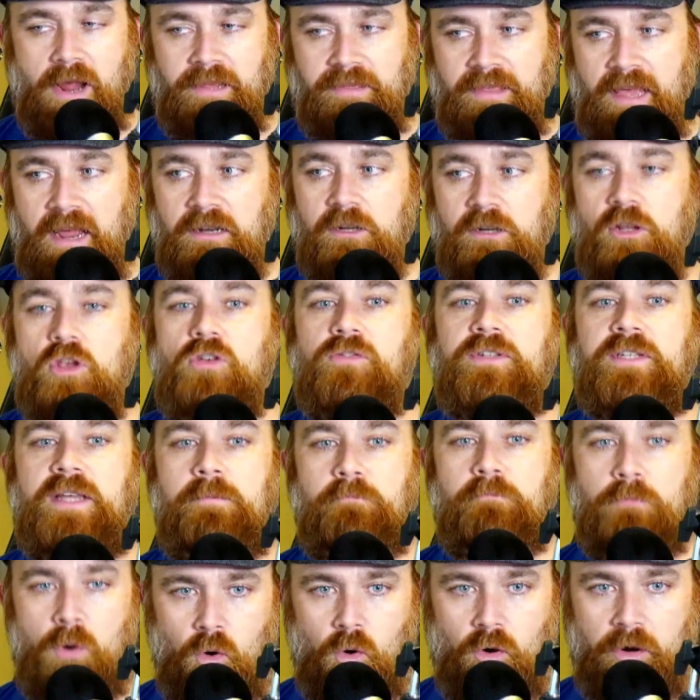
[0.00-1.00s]
All right then, you
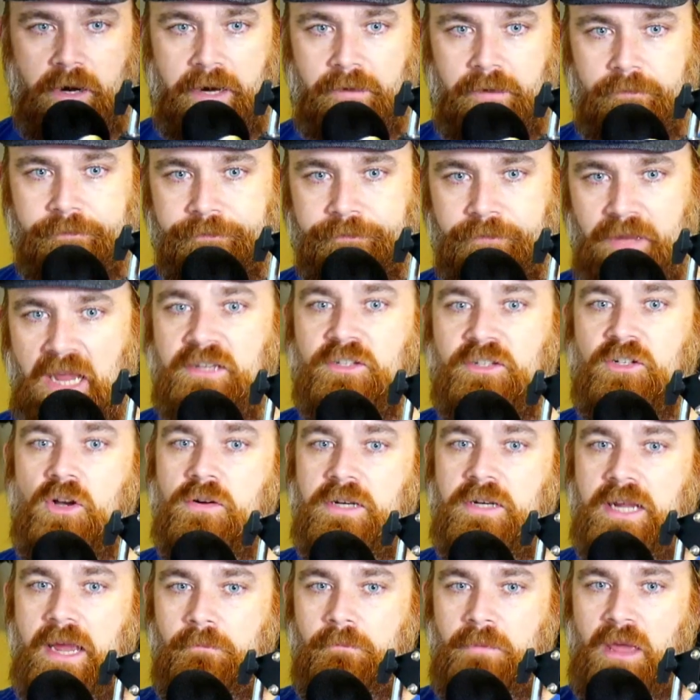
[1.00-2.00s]
seem boring. Yes,
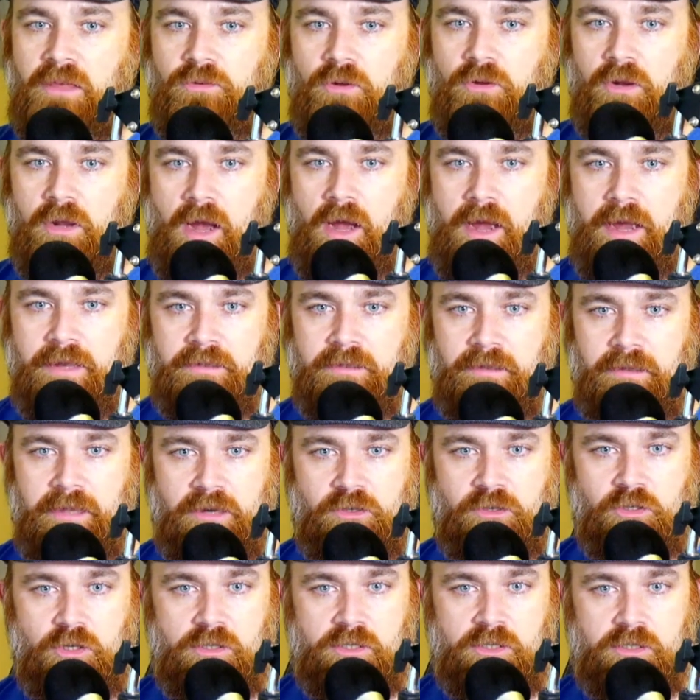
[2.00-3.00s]
no doubt Matthew Guy's
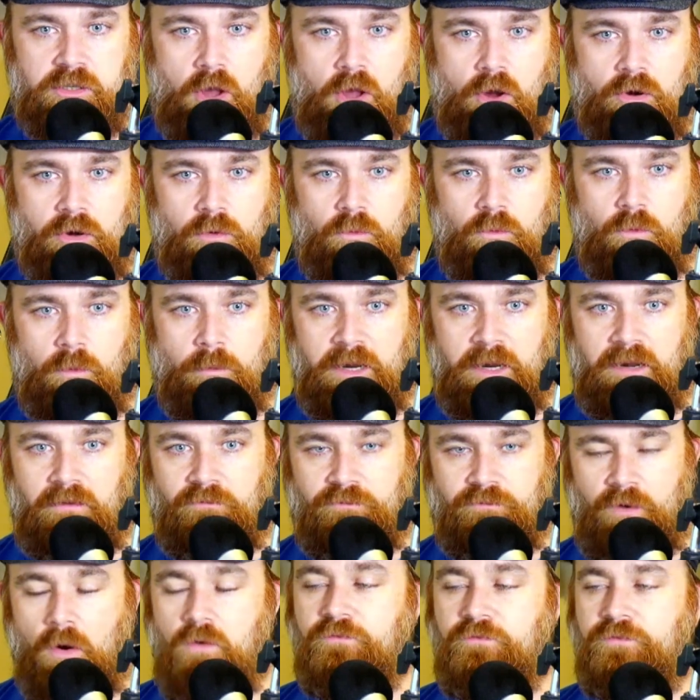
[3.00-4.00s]
election slogan will
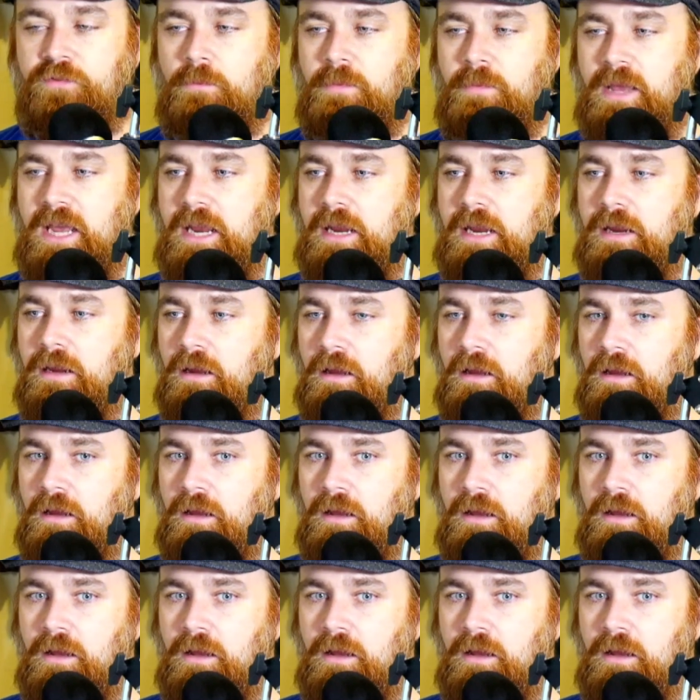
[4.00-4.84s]
be vote for me.